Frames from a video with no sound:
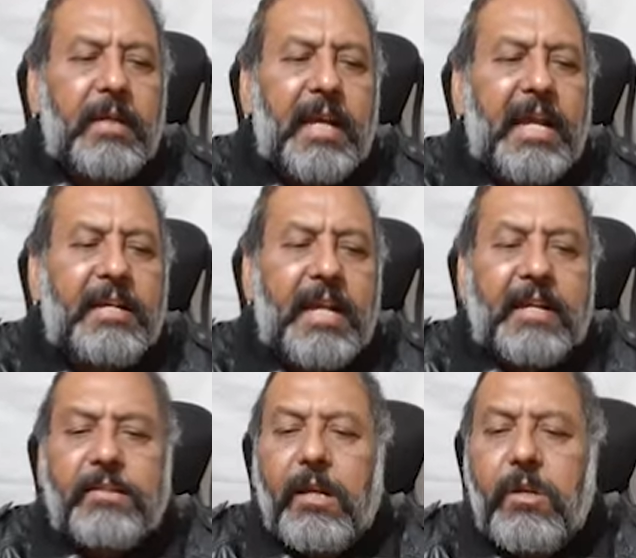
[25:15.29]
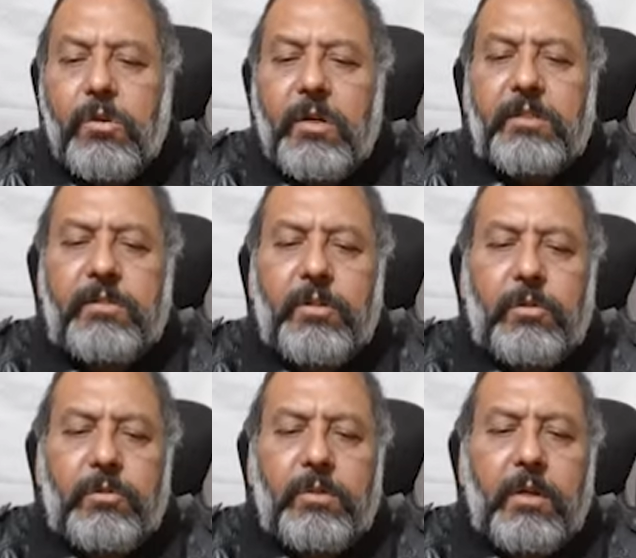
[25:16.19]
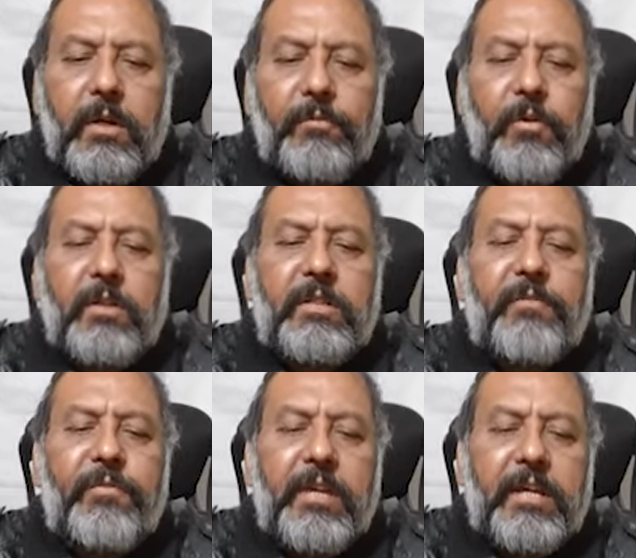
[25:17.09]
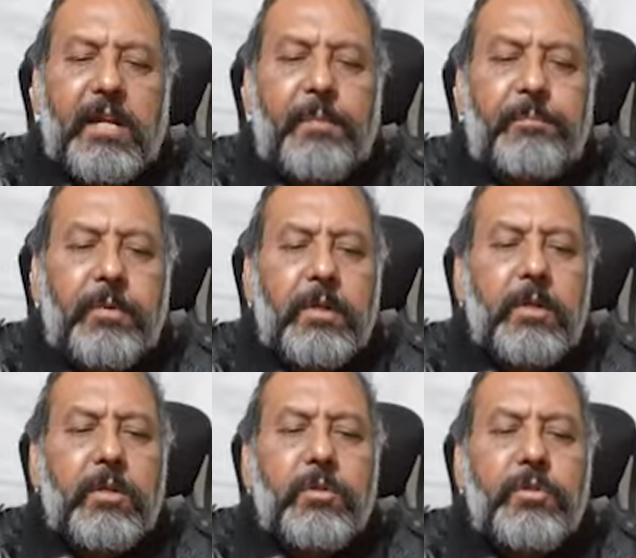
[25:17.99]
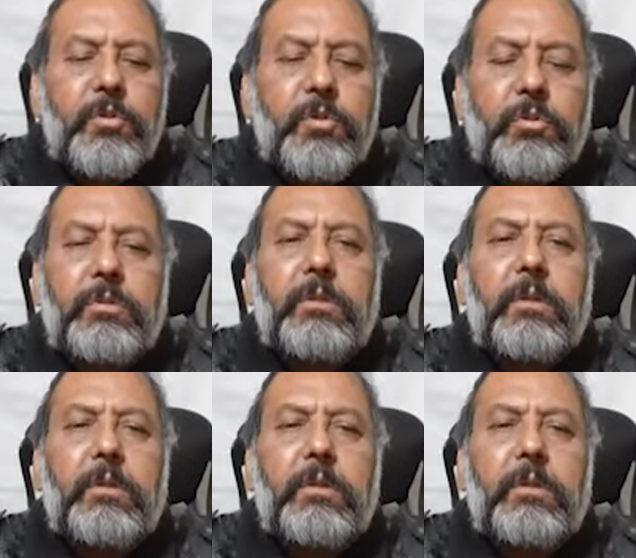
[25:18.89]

and at the lowest dose for the flare up. Use